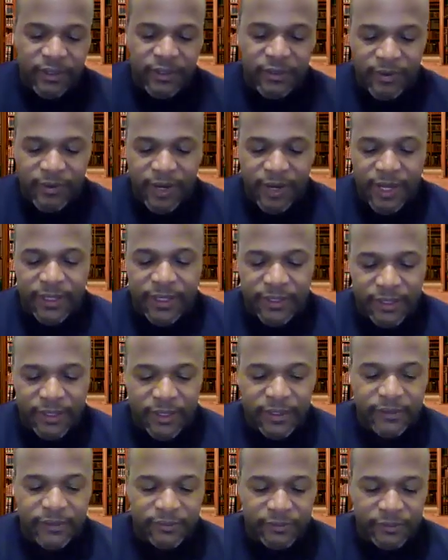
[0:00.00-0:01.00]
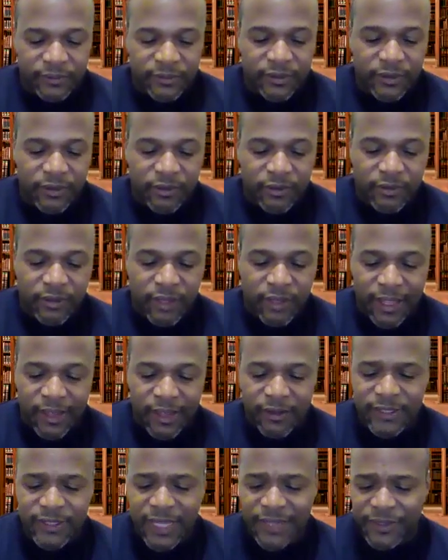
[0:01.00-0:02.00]
You're right. You know,
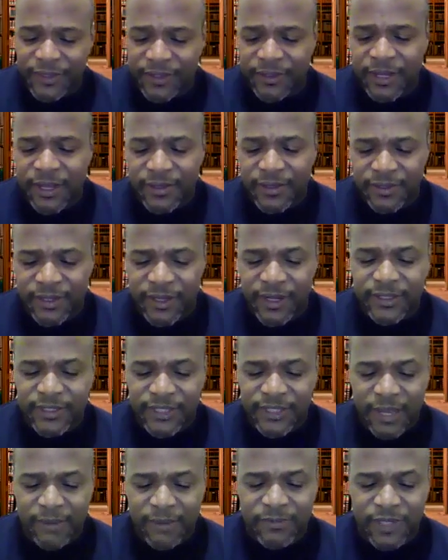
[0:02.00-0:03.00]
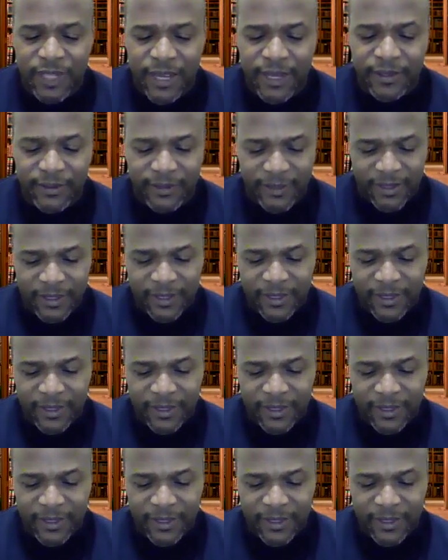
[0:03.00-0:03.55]
because I think there are times like